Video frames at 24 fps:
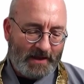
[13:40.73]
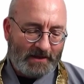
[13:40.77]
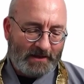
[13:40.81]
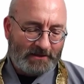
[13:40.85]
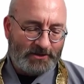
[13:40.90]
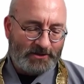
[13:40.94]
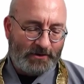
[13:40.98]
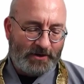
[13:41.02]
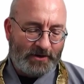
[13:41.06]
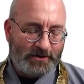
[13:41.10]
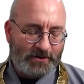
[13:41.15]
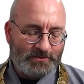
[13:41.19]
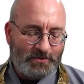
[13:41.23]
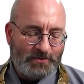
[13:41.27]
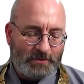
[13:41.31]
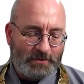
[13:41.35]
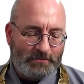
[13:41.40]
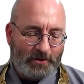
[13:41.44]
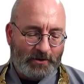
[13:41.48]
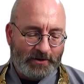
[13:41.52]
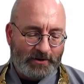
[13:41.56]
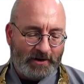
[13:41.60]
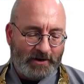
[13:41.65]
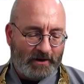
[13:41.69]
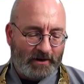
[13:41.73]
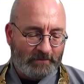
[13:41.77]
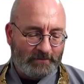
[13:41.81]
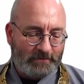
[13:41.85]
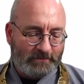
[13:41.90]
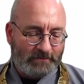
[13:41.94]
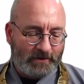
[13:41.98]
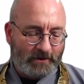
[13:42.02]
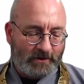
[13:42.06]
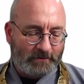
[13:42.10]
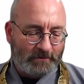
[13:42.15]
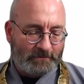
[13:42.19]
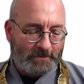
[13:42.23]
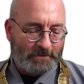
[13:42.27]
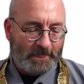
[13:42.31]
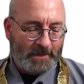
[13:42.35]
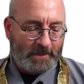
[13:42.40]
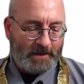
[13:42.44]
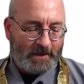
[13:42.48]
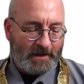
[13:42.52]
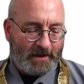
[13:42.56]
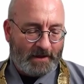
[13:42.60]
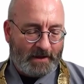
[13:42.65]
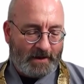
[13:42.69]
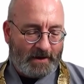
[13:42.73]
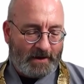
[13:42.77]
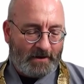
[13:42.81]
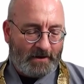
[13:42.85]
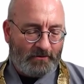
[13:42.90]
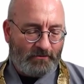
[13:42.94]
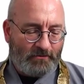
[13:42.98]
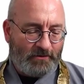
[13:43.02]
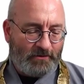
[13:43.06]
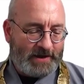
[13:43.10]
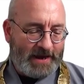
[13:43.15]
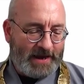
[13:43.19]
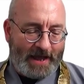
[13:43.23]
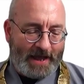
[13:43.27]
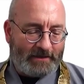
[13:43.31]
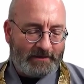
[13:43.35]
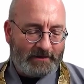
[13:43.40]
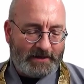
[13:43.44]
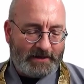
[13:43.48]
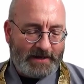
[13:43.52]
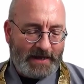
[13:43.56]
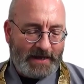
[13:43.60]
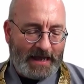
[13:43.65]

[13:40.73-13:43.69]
So here's what Bodhidharma wrote. Reality